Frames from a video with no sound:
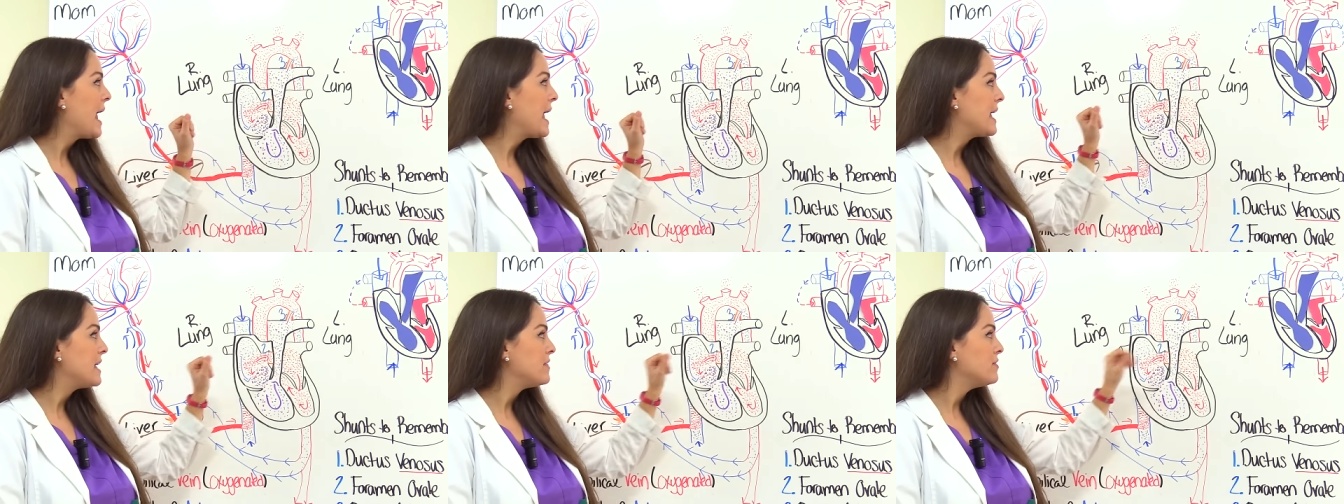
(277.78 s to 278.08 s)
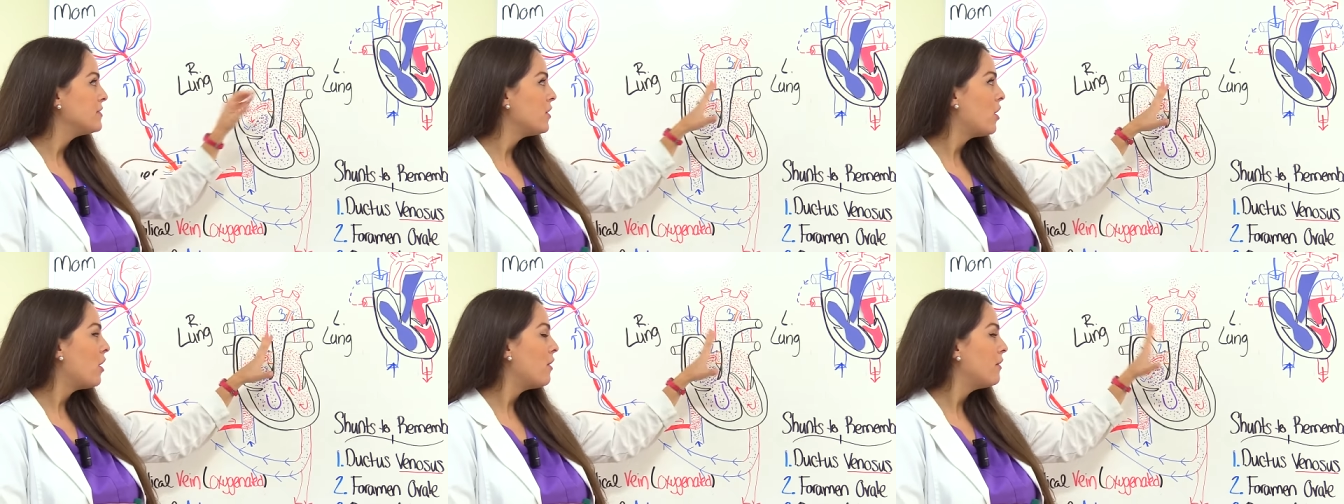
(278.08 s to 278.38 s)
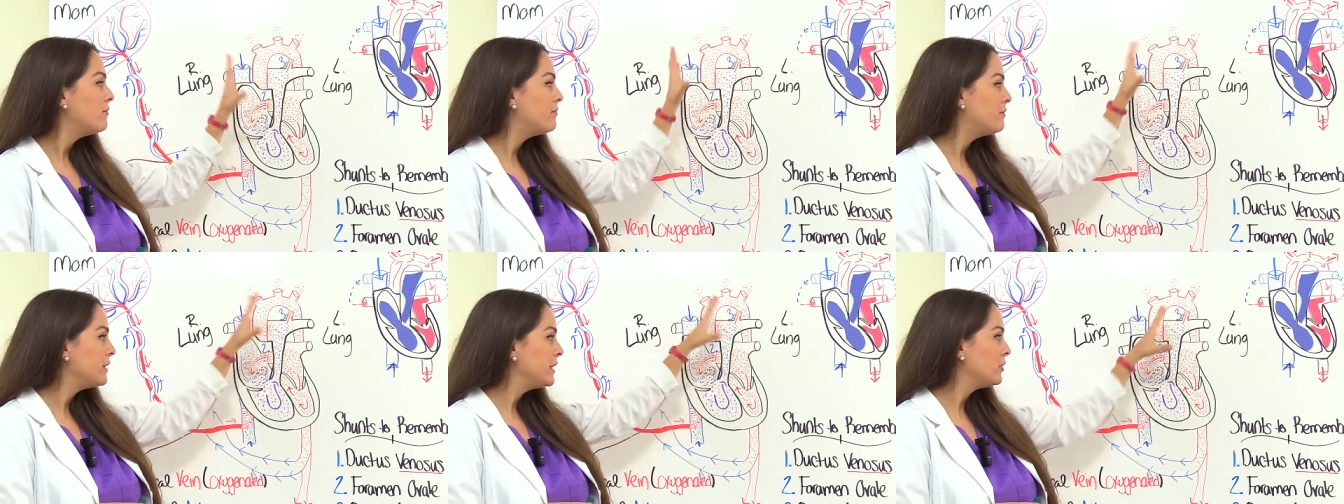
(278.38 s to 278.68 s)
in the
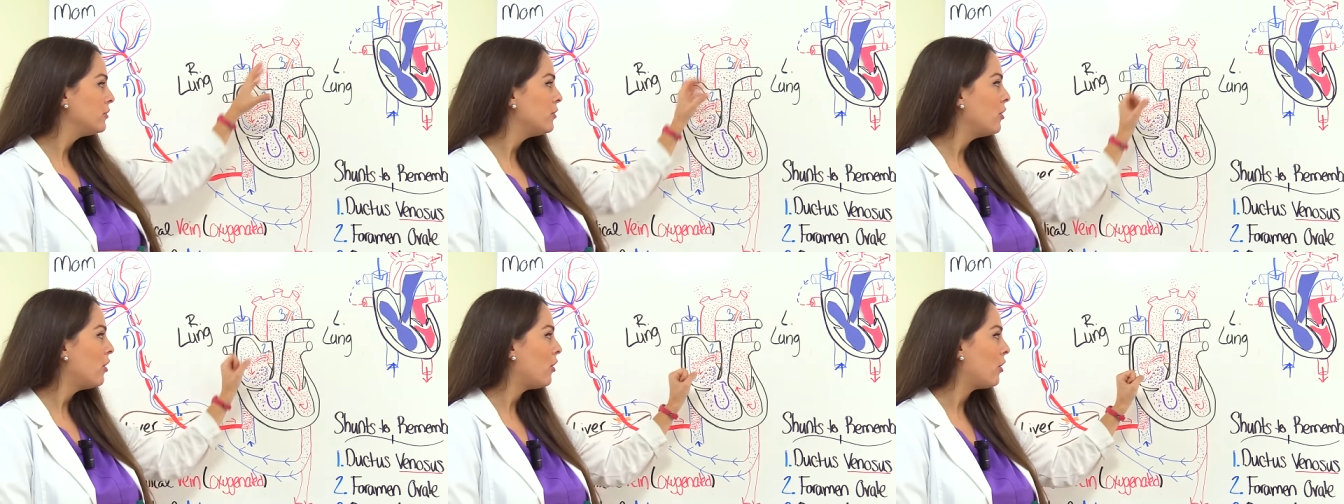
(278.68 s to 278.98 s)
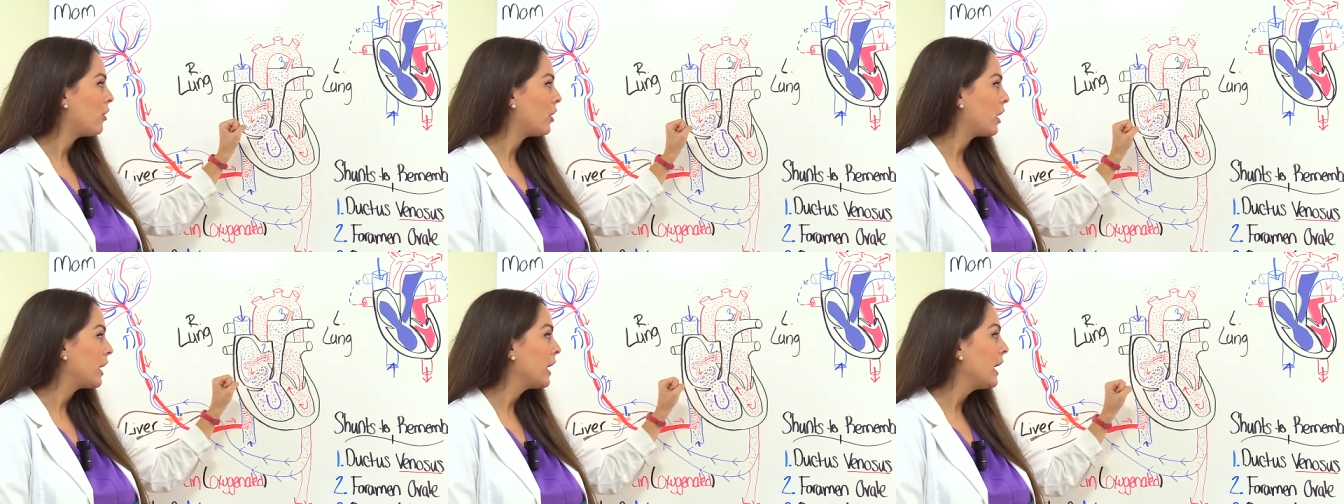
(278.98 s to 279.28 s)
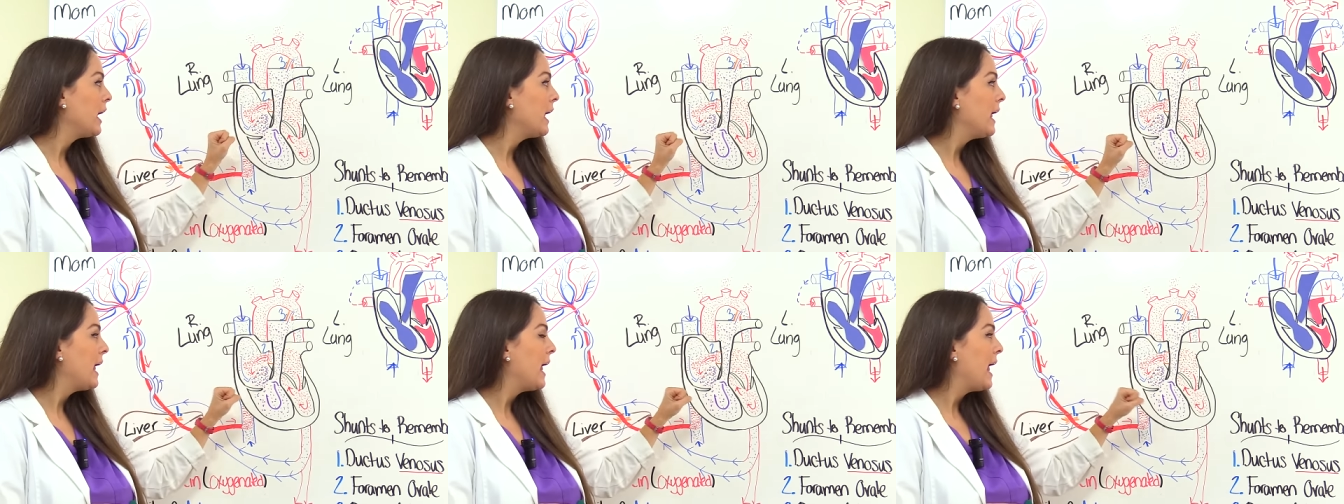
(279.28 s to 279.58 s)
fetal
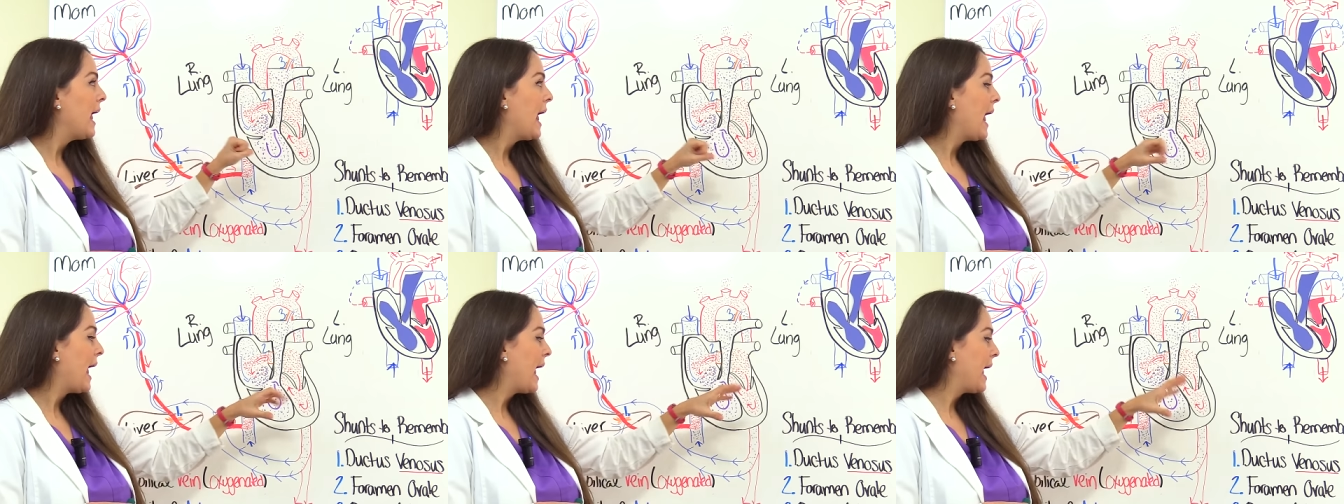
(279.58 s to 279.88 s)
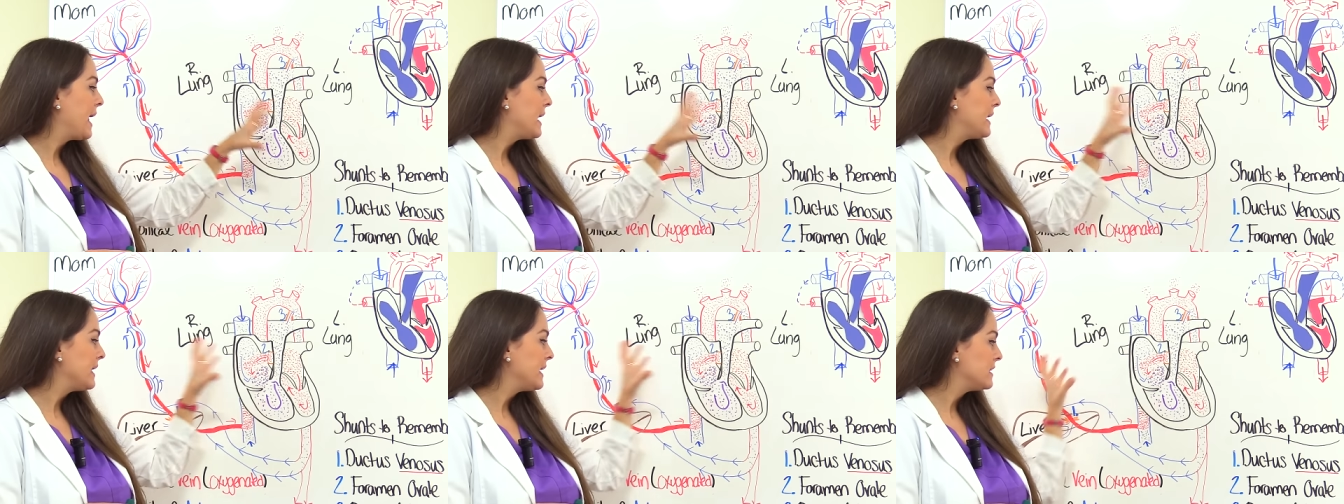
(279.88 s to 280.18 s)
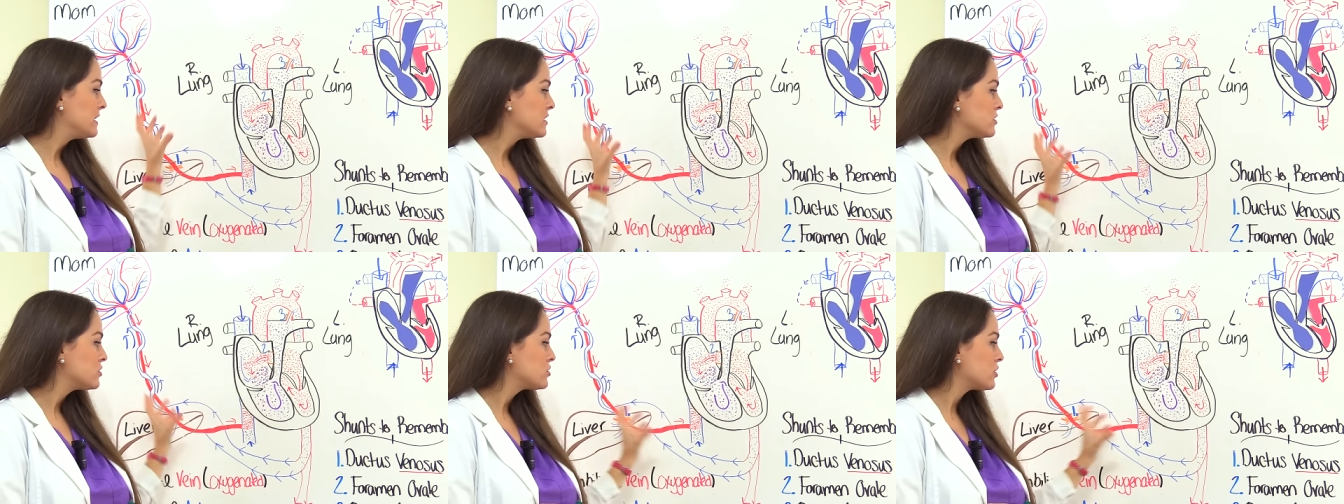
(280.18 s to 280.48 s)
heart and
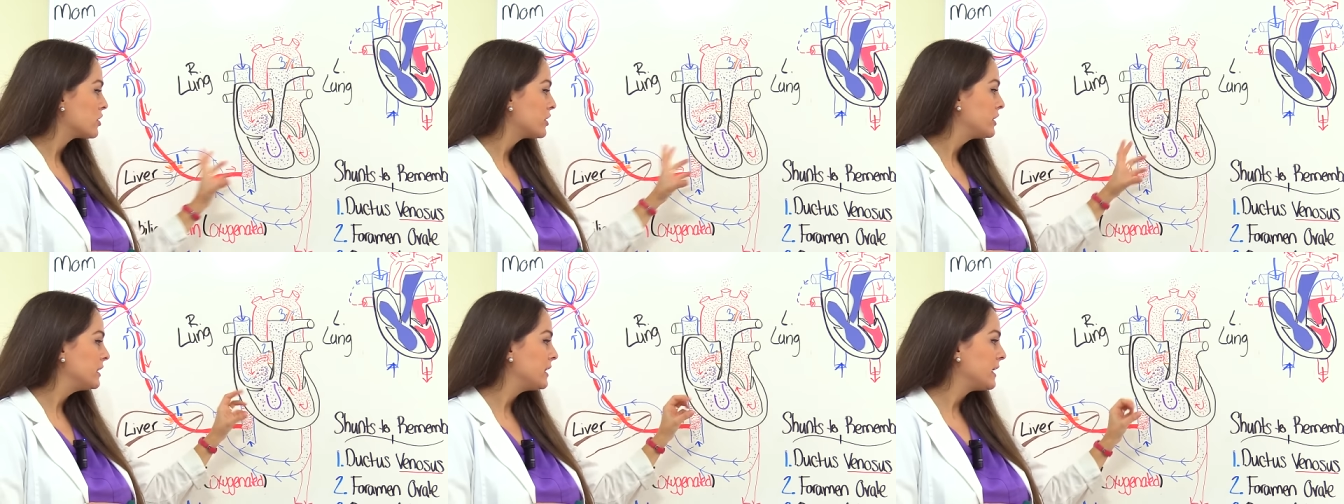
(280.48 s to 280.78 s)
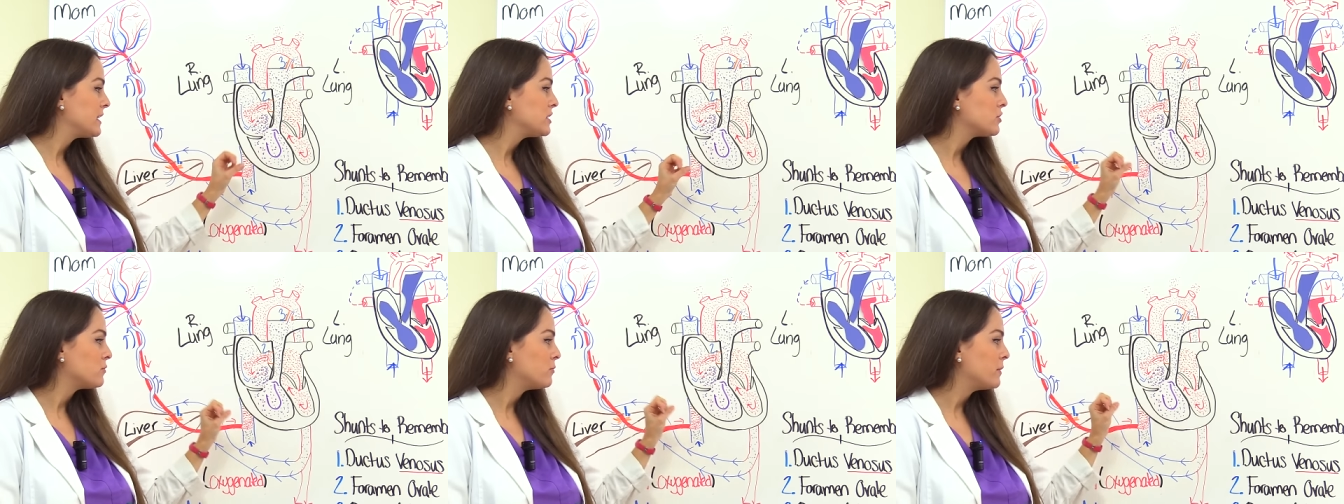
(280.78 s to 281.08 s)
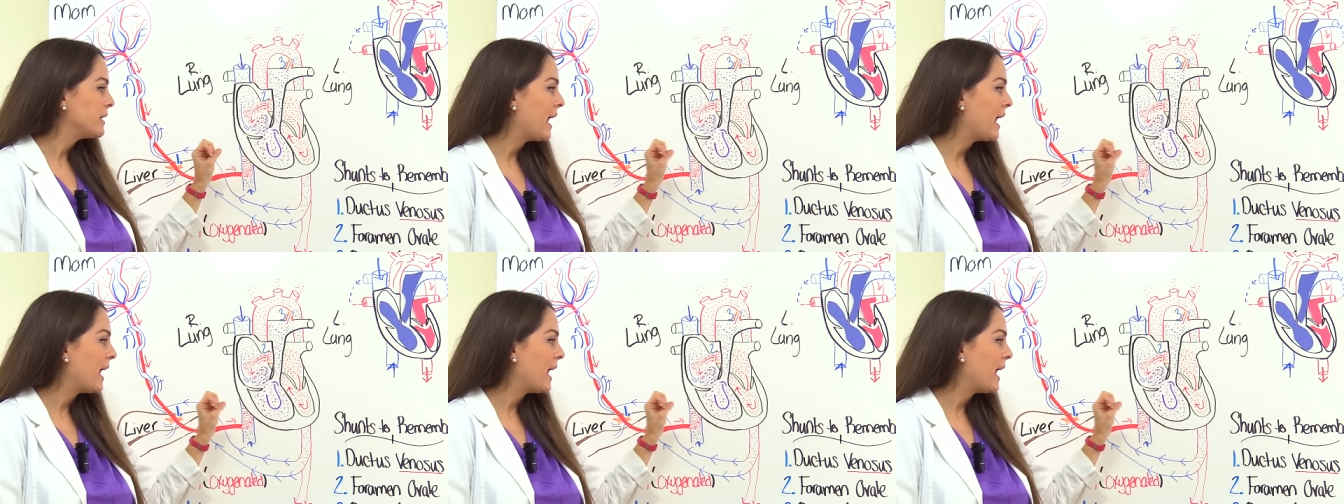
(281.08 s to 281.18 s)
in its circulation,